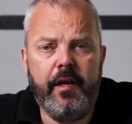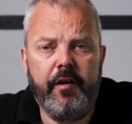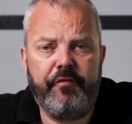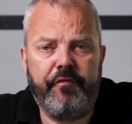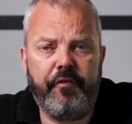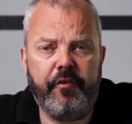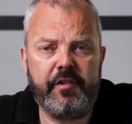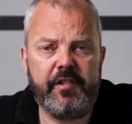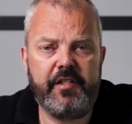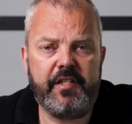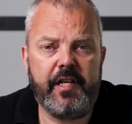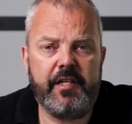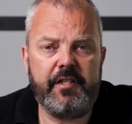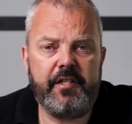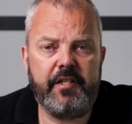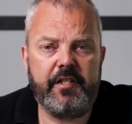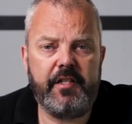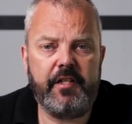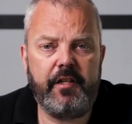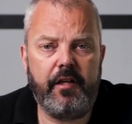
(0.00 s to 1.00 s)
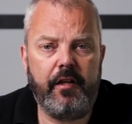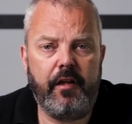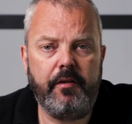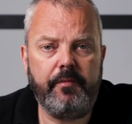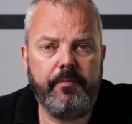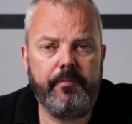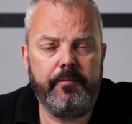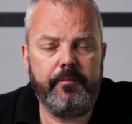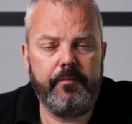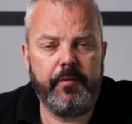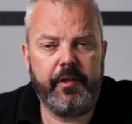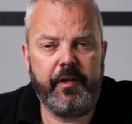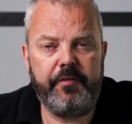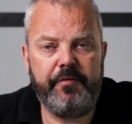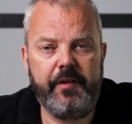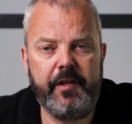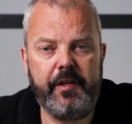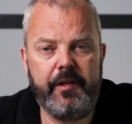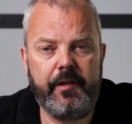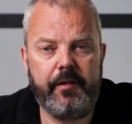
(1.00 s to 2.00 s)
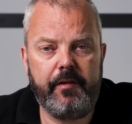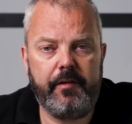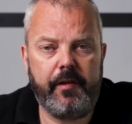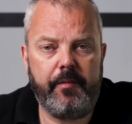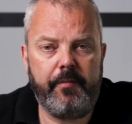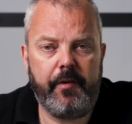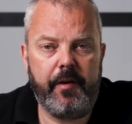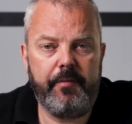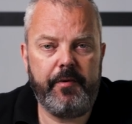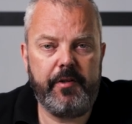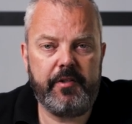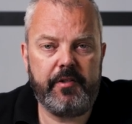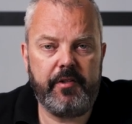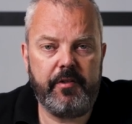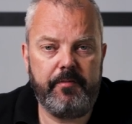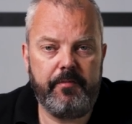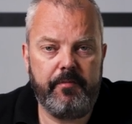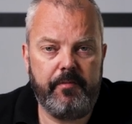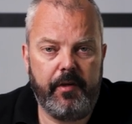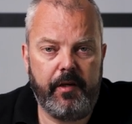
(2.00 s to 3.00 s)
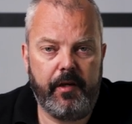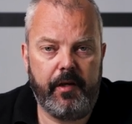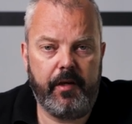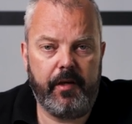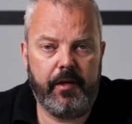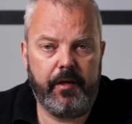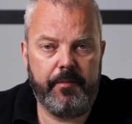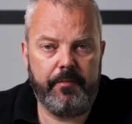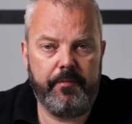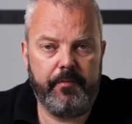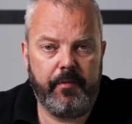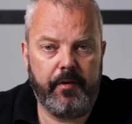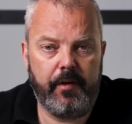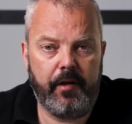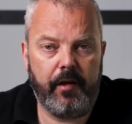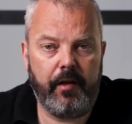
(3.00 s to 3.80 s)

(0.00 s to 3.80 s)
40 sensors is a lot, but I think there might be some um,